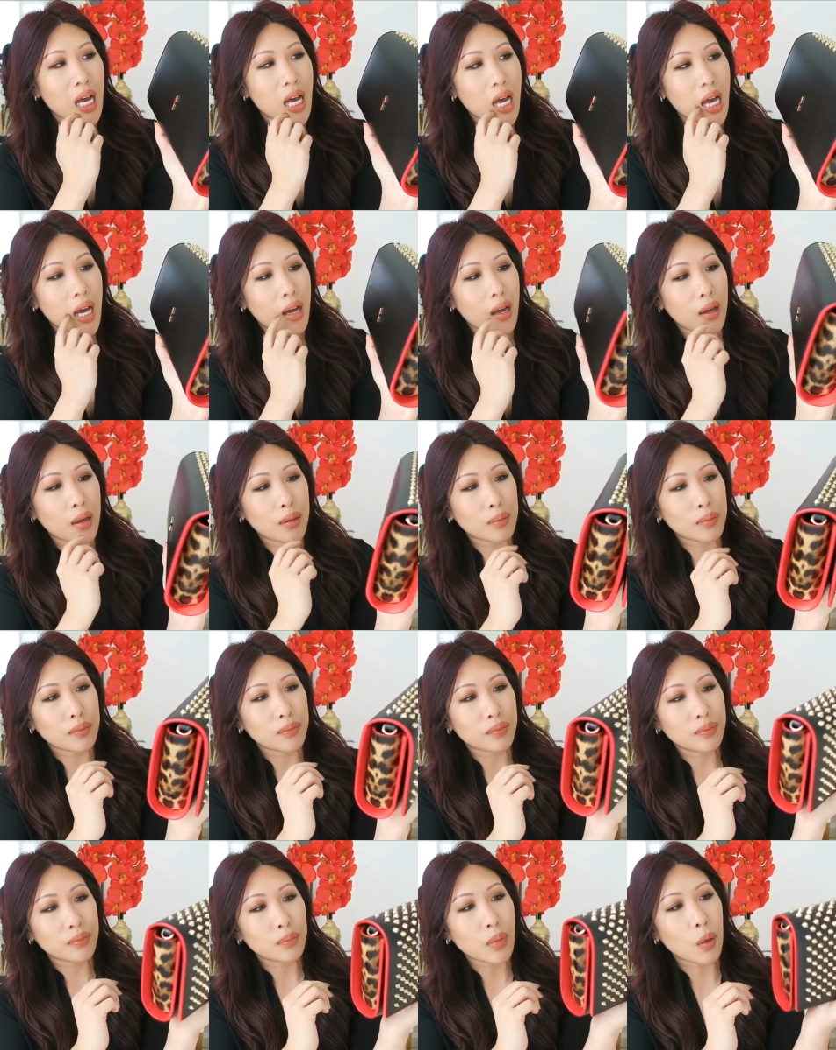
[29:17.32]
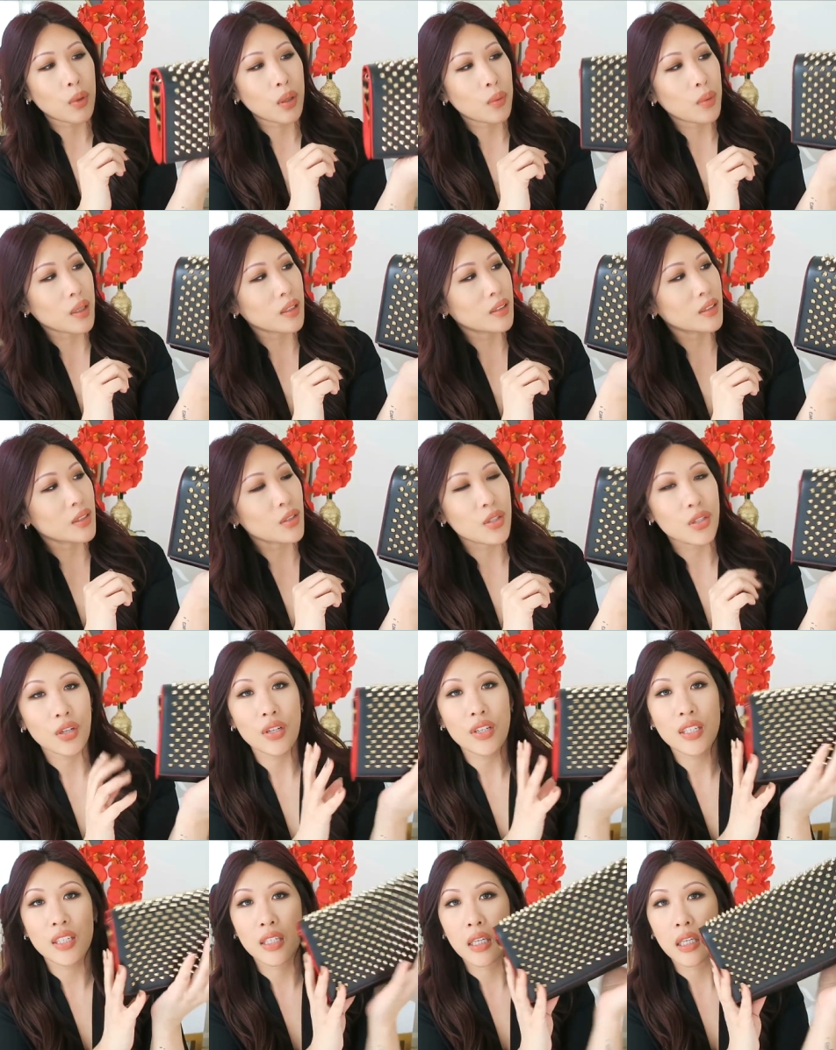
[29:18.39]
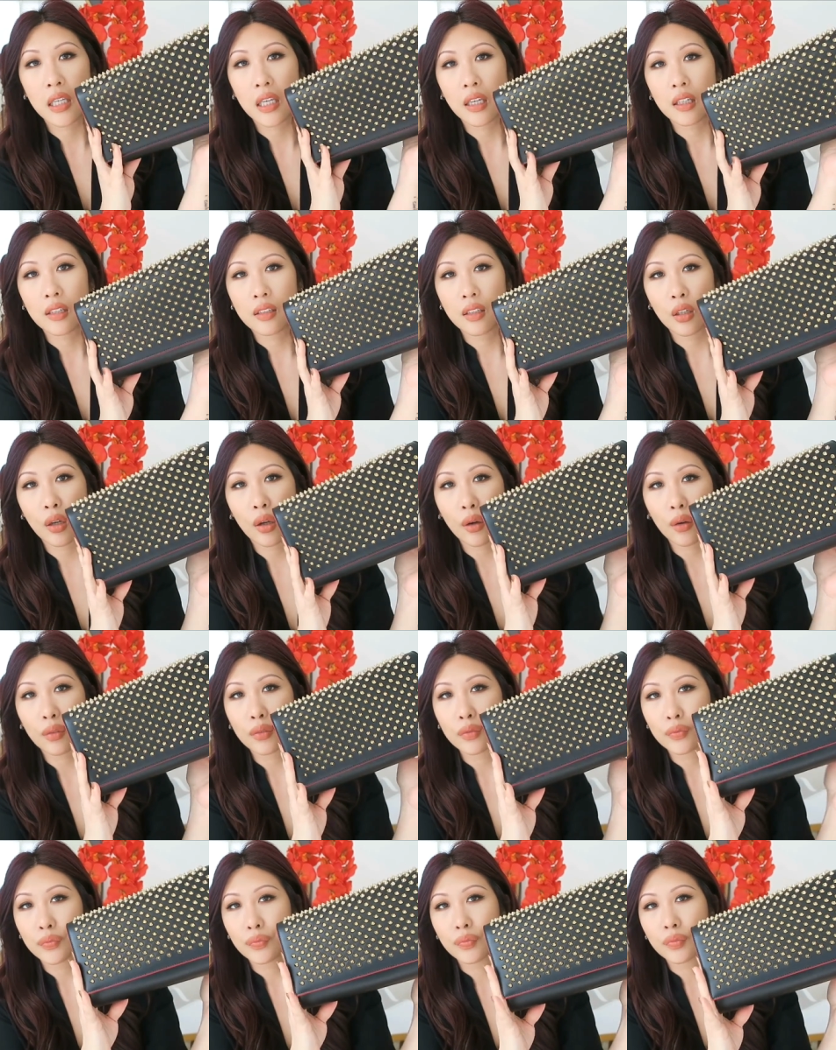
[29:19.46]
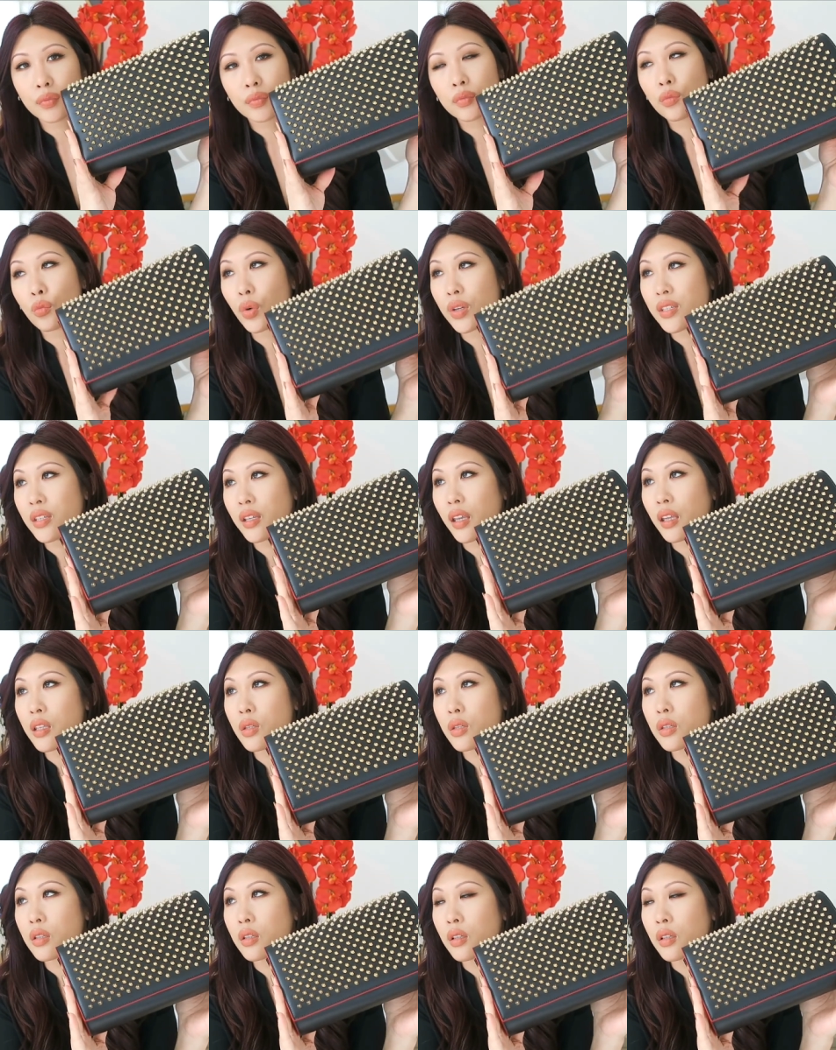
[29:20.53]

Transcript: Um, but we will. You'll start seeing it, you know, once it gets,